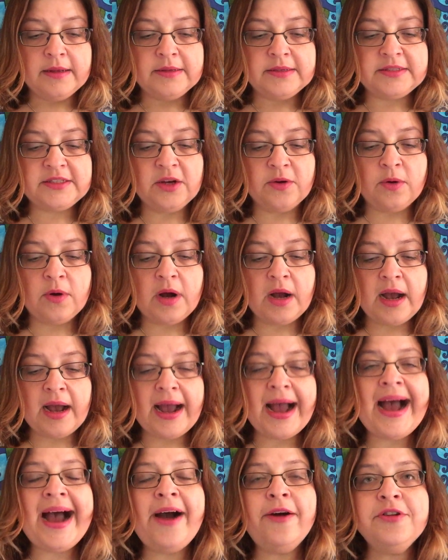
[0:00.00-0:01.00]
So
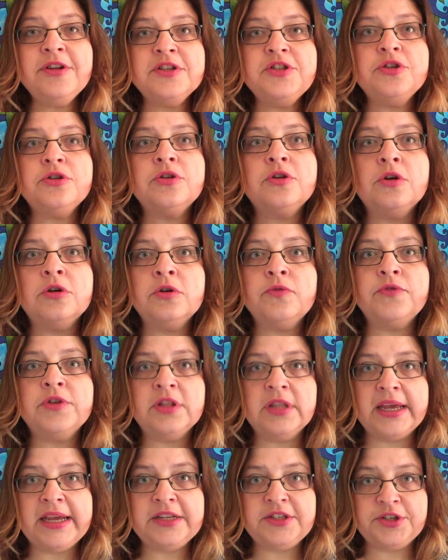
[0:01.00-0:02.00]
how does your goal
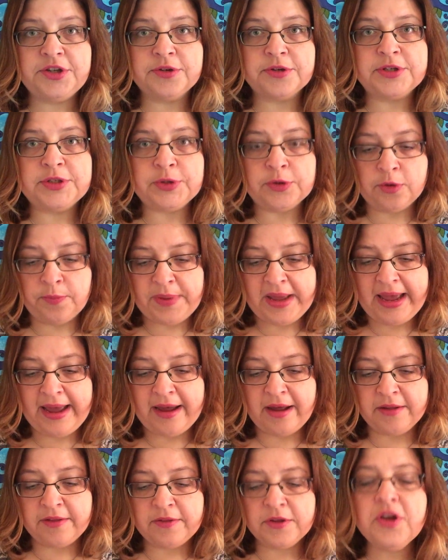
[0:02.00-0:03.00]
relate to your soul
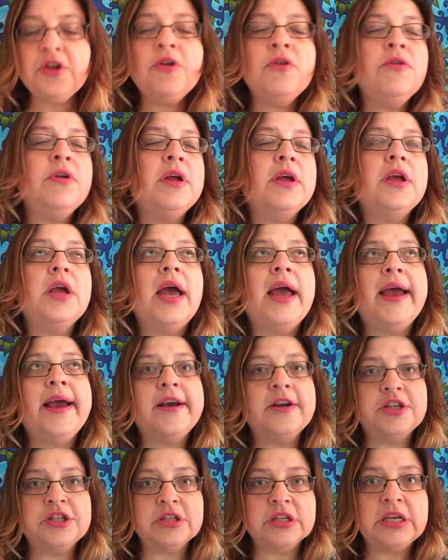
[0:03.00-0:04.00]
path? You don't
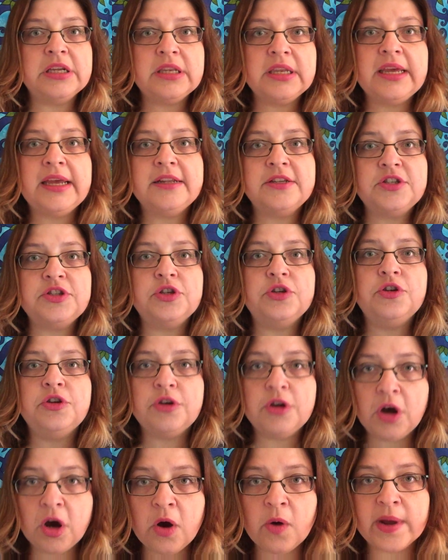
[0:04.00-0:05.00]
actually need to
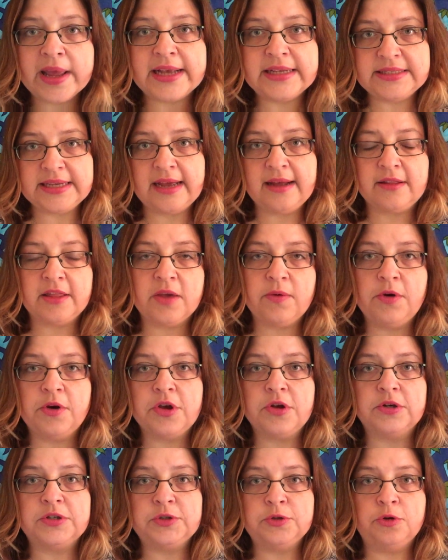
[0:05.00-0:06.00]
know exactly what
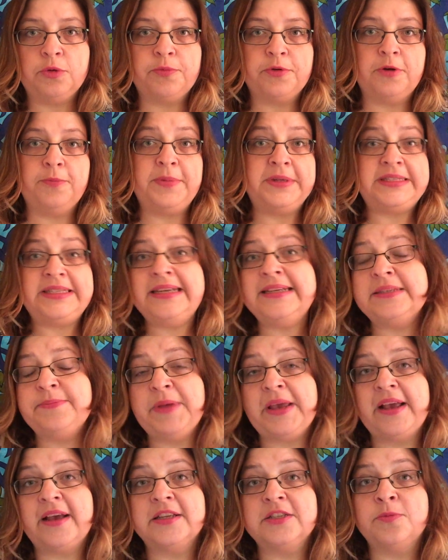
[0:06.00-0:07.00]
your soul purpose is
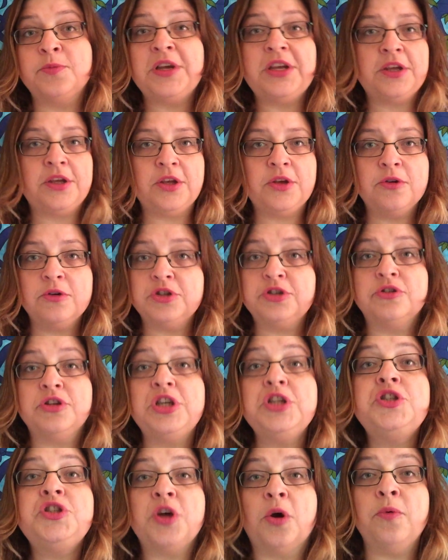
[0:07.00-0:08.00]
because we
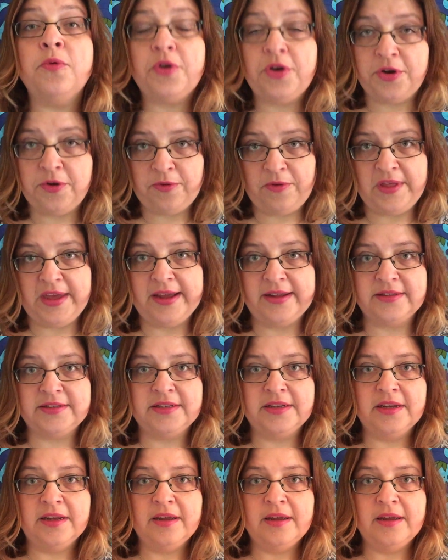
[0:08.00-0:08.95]
usually don't know that.